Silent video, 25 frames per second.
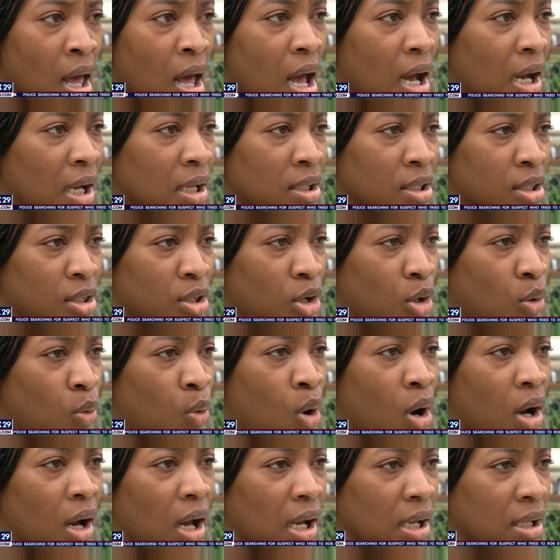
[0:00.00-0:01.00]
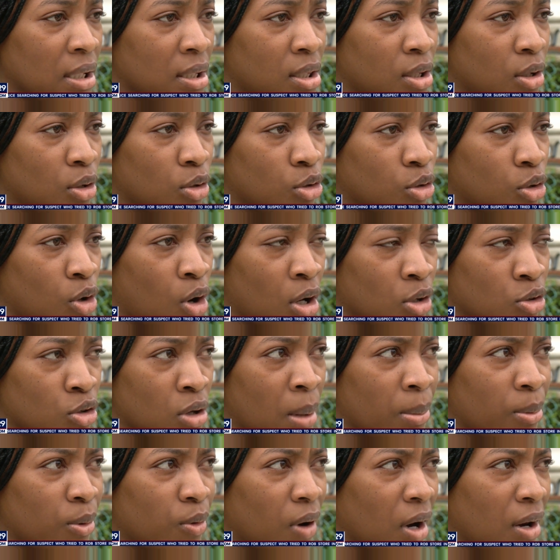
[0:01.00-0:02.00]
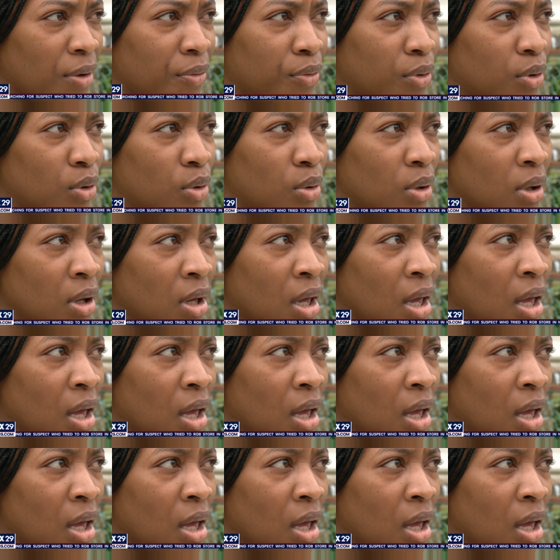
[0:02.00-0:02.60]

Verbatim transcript: I can still walk, I can still talk, so I'm grateful.